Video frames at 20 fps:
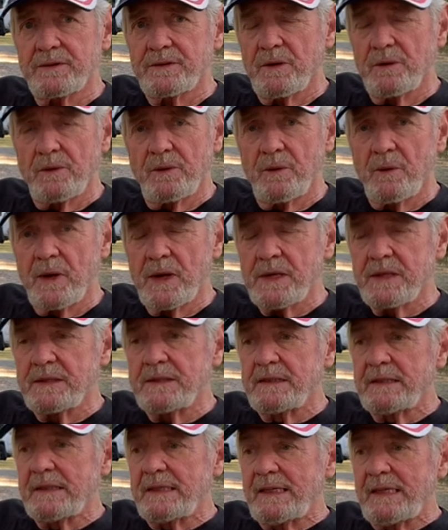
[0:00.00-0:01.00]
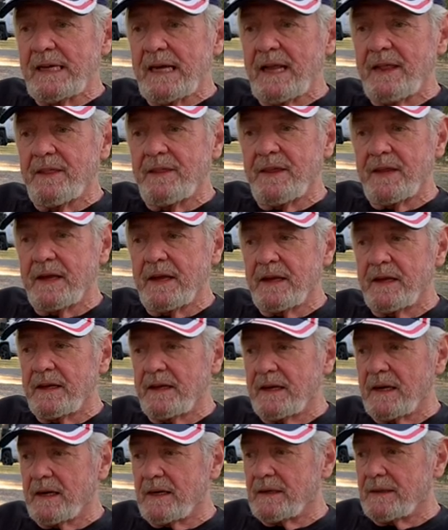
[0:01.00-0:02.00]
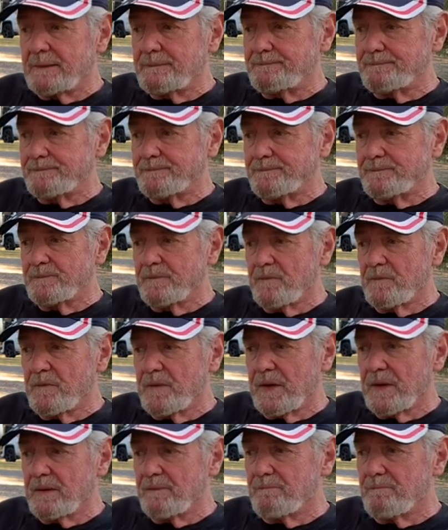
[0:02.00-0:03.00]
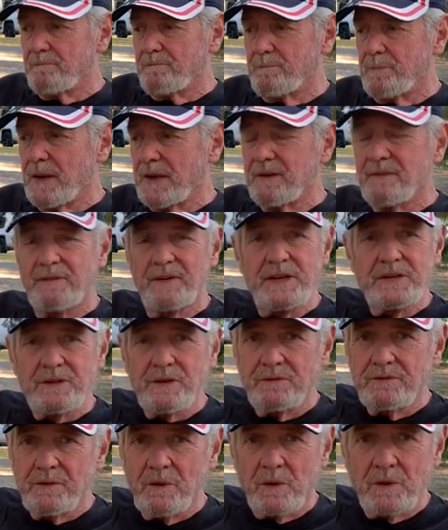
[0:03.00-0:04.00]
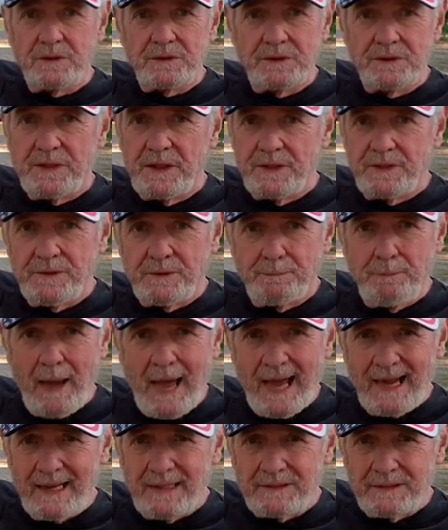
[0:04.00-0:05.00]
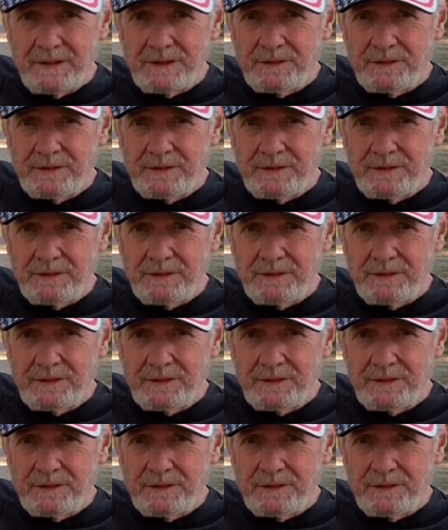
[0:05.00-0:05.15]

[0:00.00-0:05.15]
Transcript: so great. The um, the big feature, of course, was getting packages